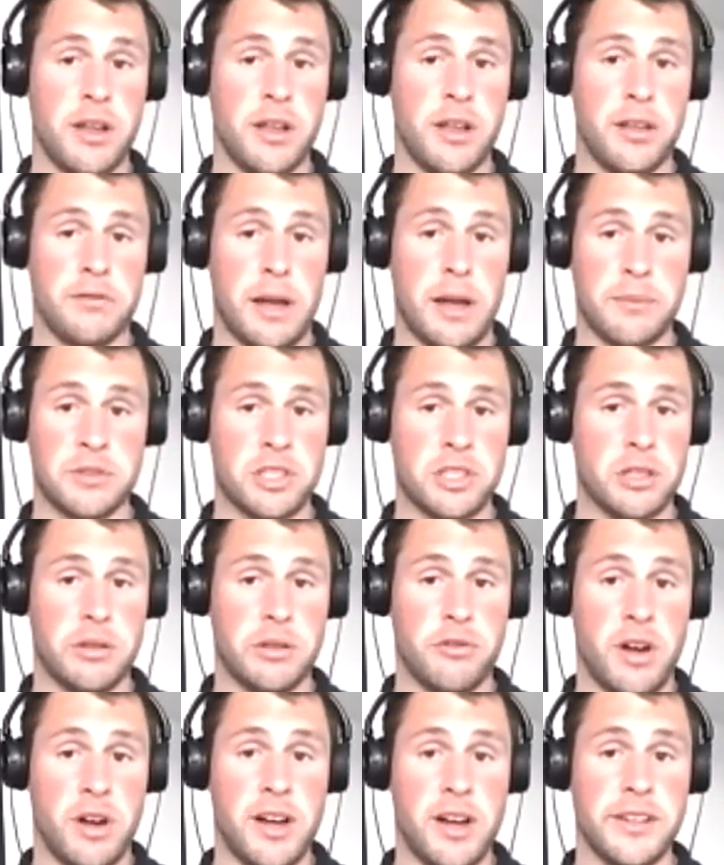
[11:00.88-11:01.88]

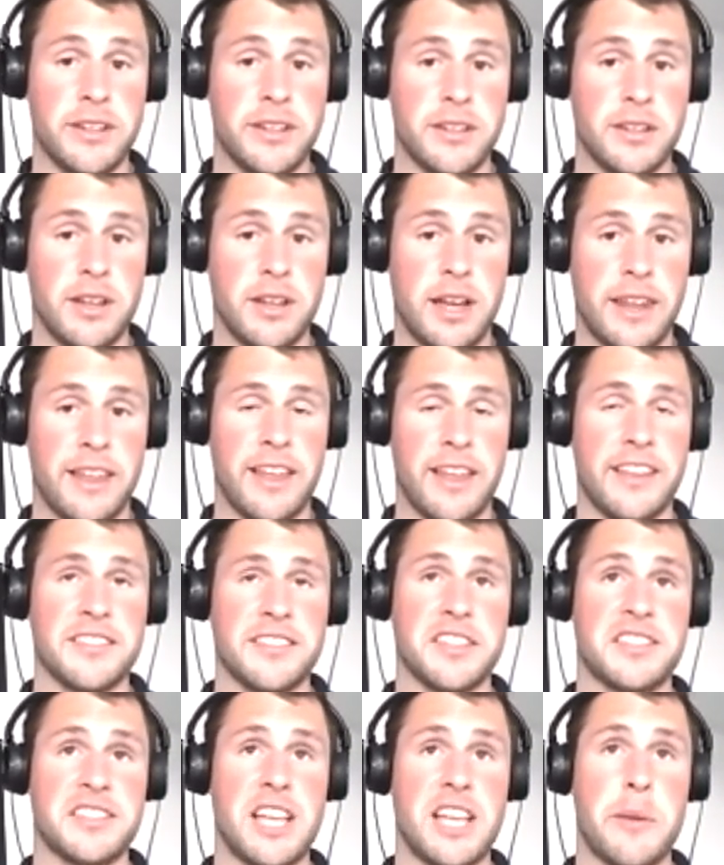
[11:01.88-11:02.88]
absolutely right. And it's
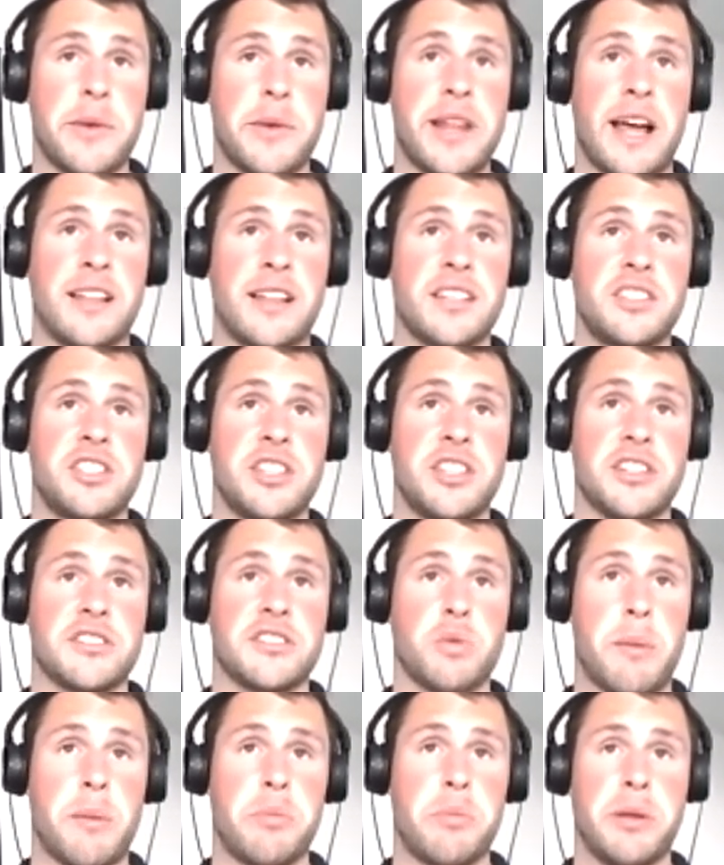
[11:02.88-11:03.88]
the same analogy
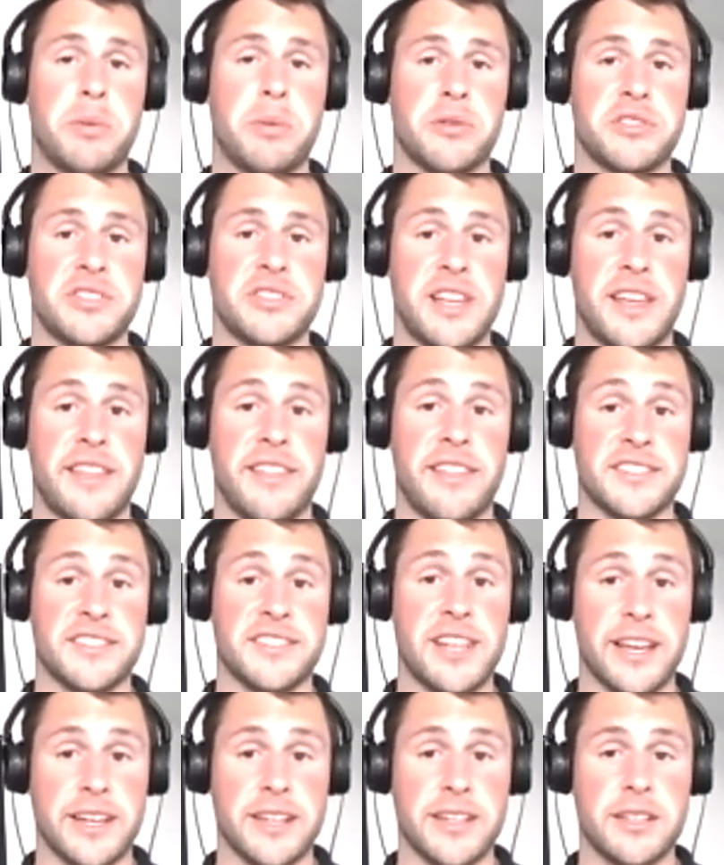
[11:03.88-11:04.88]
as when people say they're
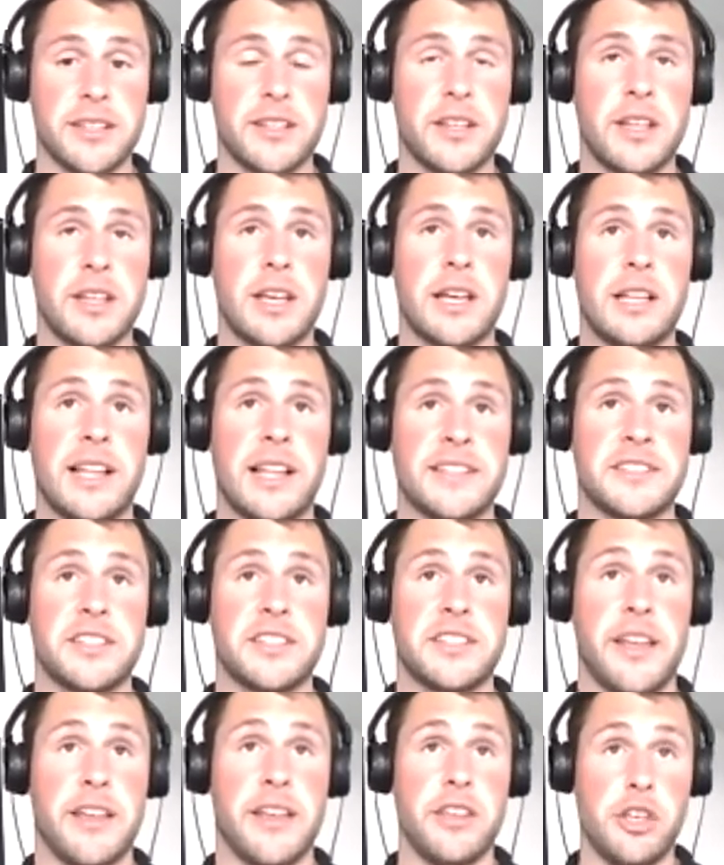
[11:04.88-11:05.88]
sick. Let's
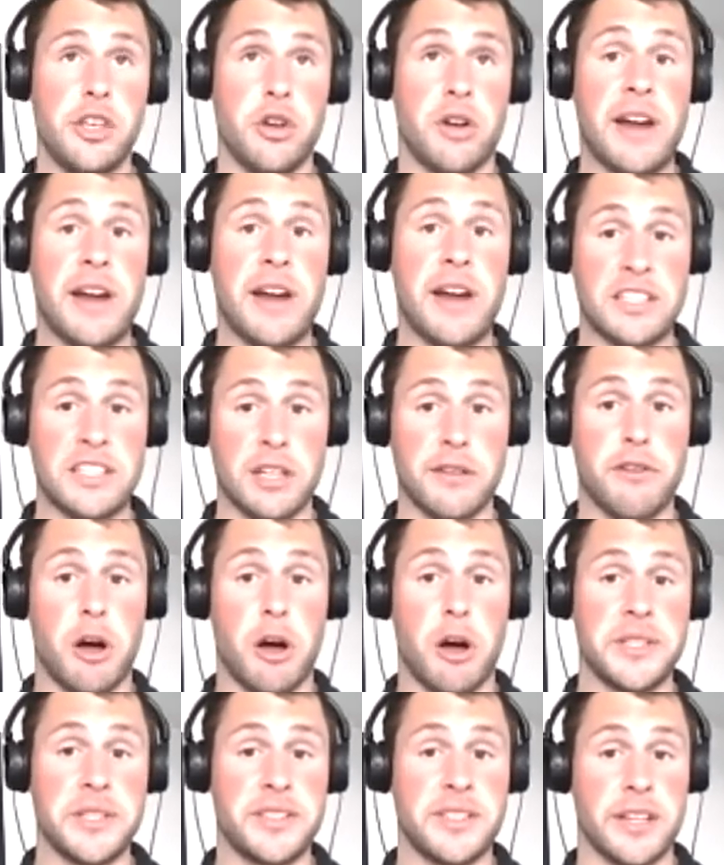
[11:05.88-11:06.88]
say you're actually
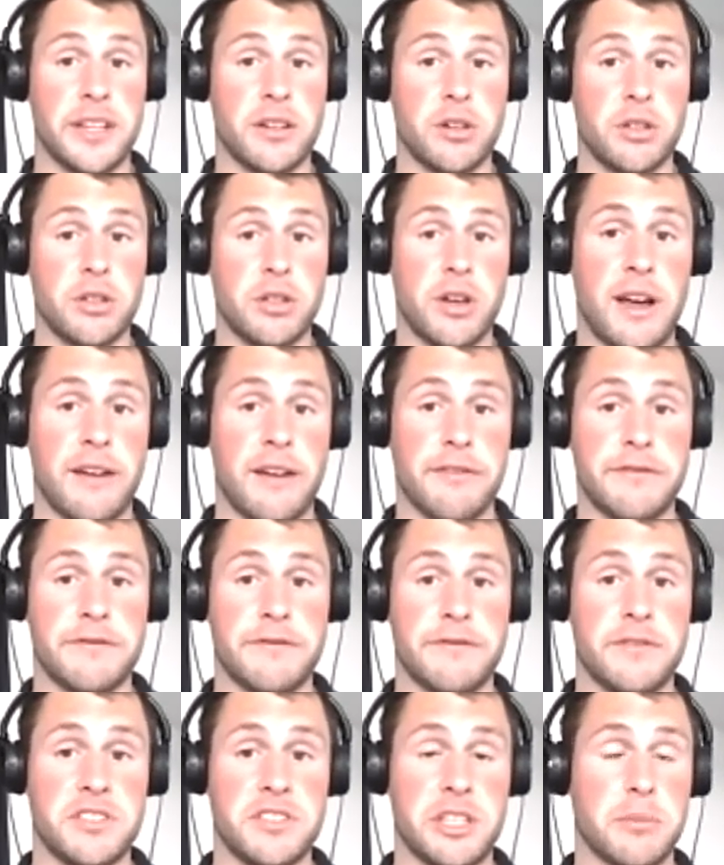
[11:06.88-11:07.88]
vomiting or you have
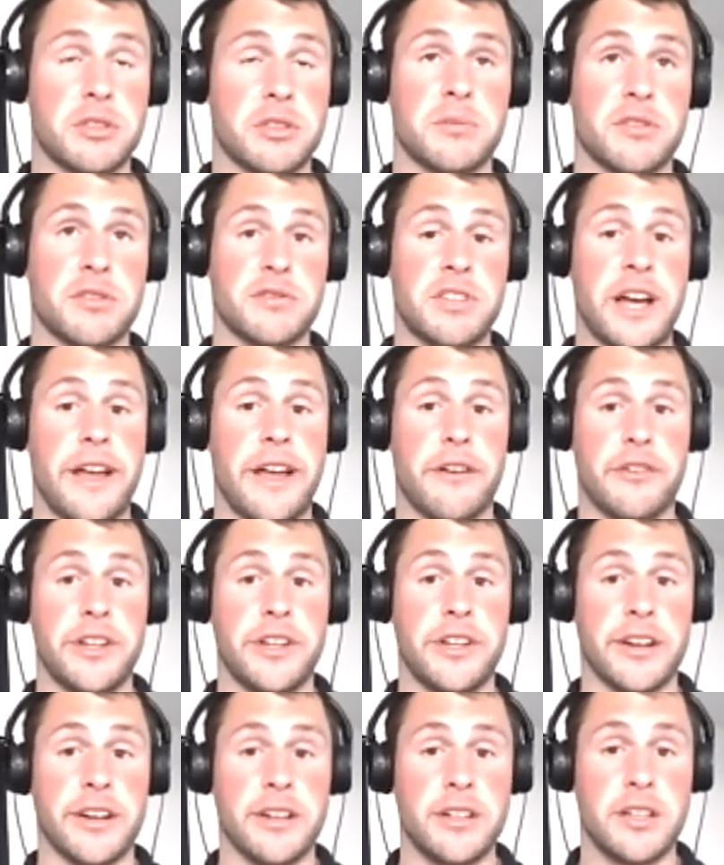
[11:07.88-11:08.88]
symptoms of
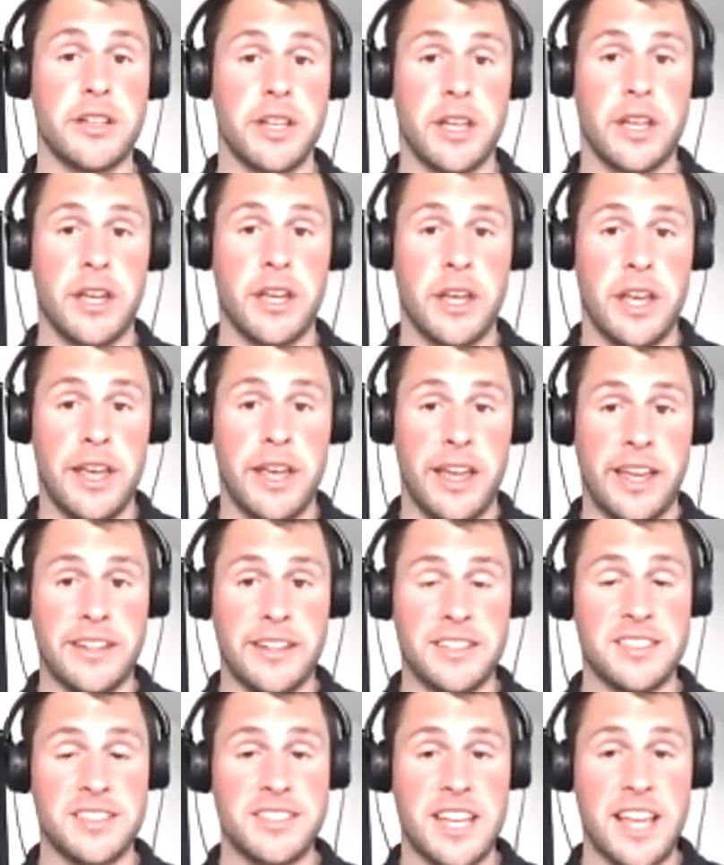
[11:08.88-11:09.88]
diarrhea.
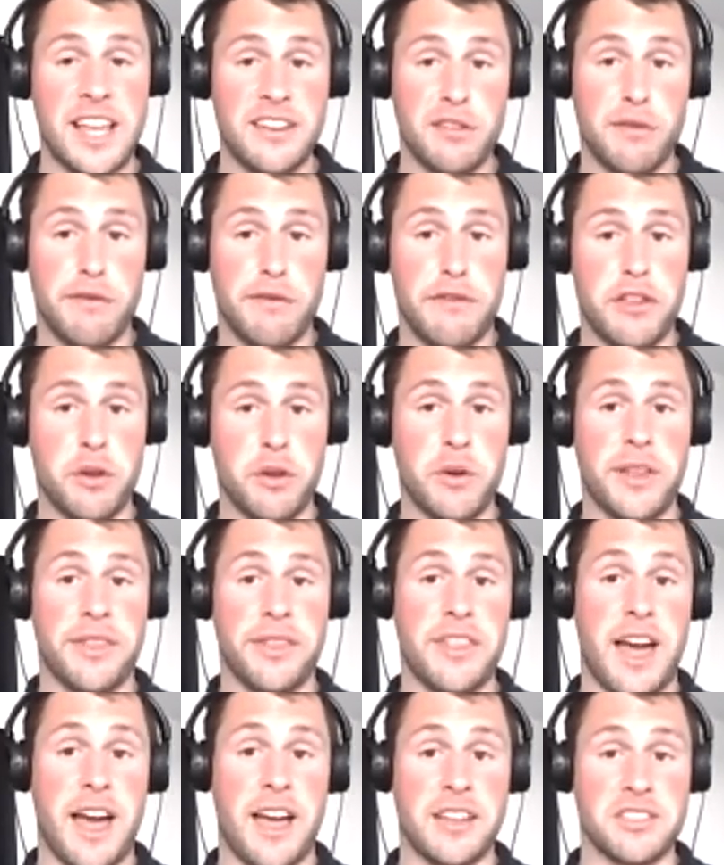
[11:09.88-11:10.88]
Instead of viewing
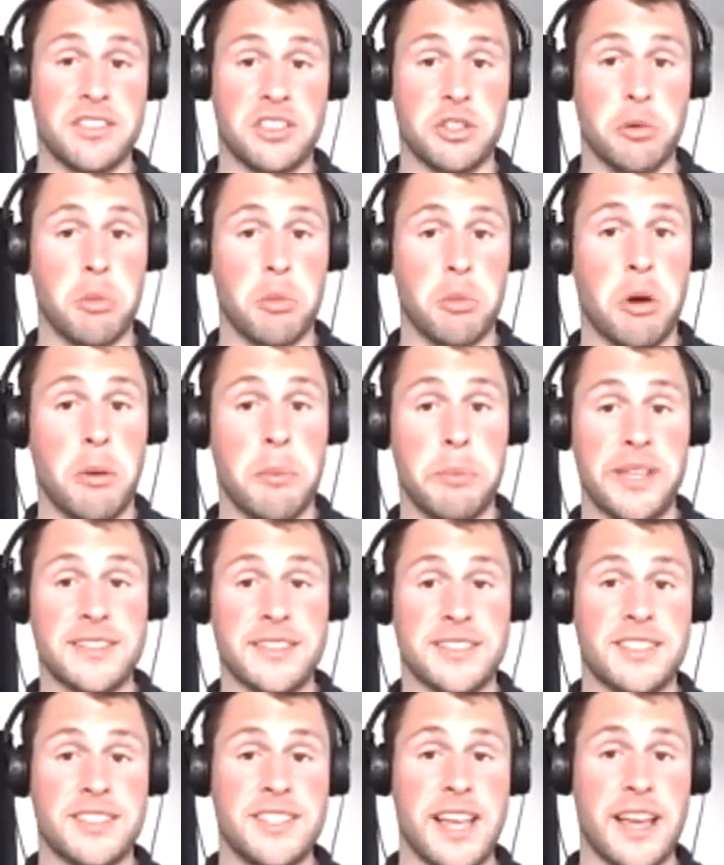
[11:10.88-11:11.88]
that as someone being
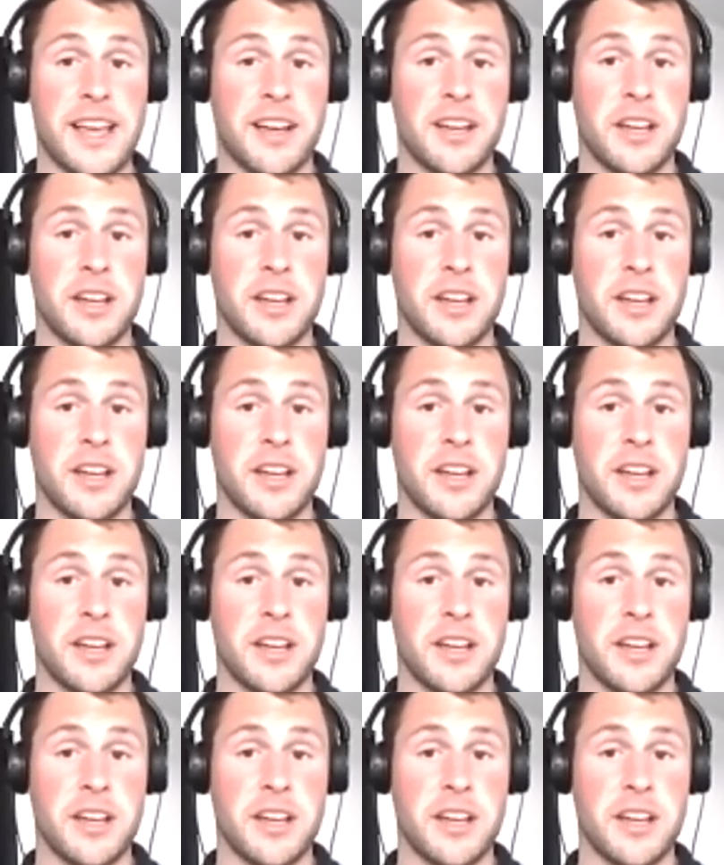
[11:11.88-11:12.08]
sick,